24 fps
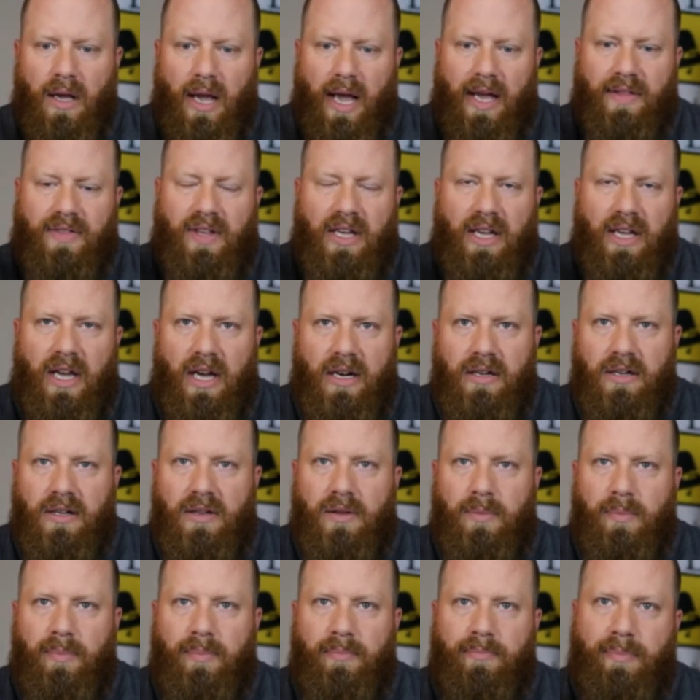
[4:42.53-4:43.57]
at the end of
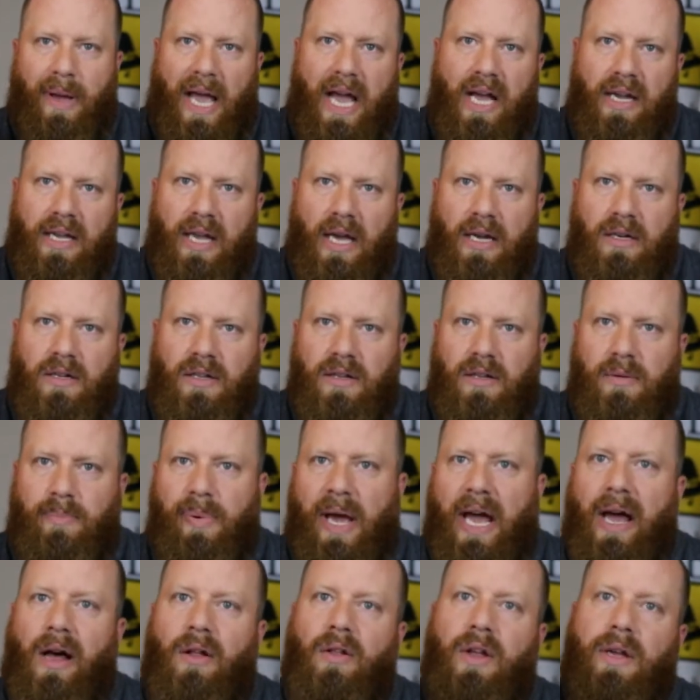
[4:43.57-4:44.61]
the back end of the
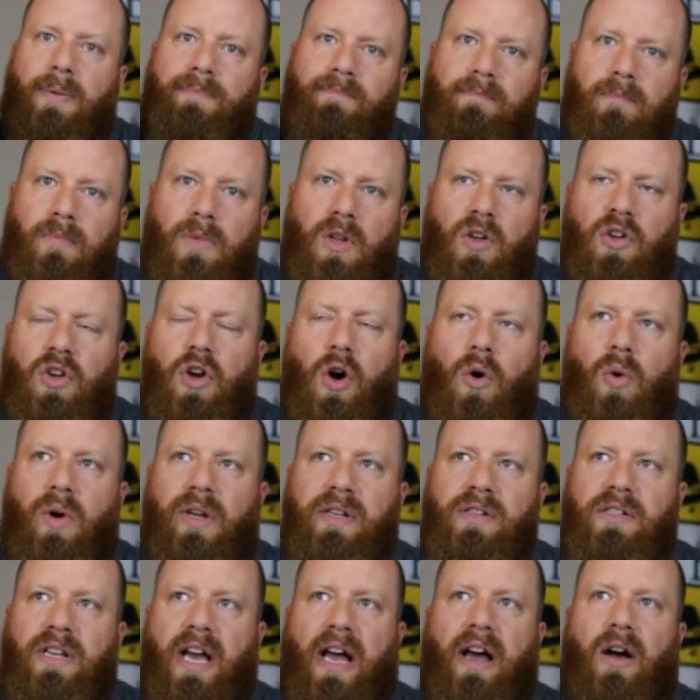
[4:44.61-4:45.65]
palate
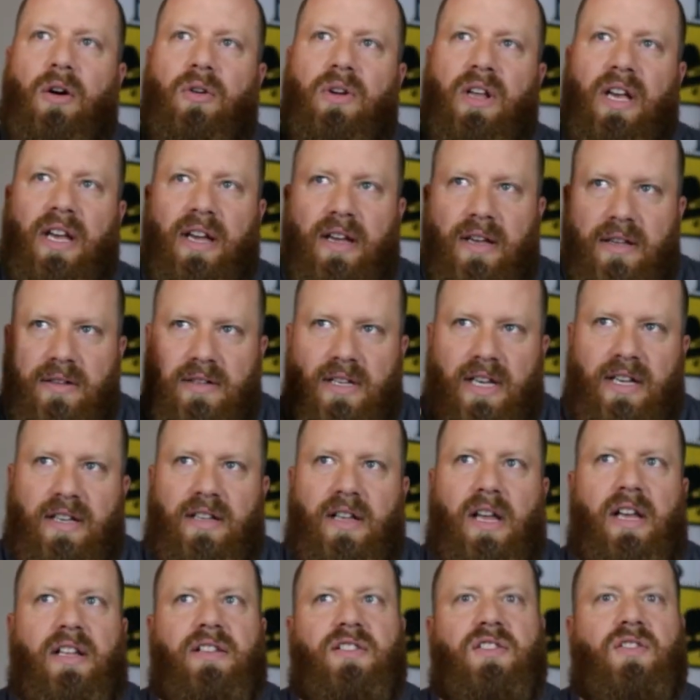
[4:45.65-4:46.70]
going down. It, it
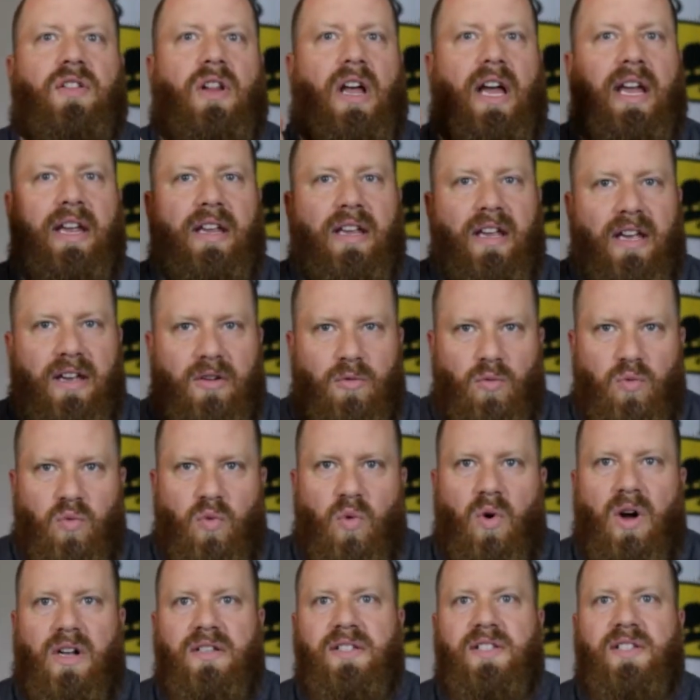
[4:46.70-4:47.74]
it's like it
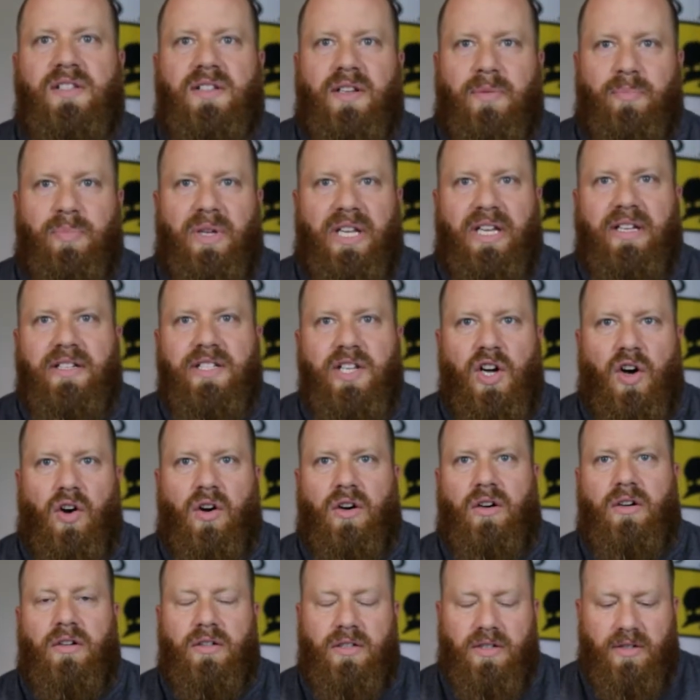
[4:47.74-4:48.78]
wants to be
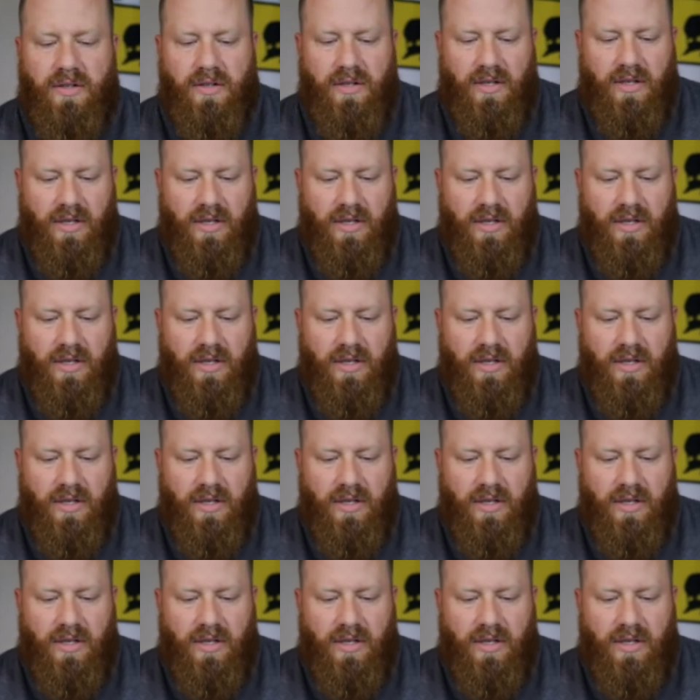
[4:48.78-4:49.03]
tart.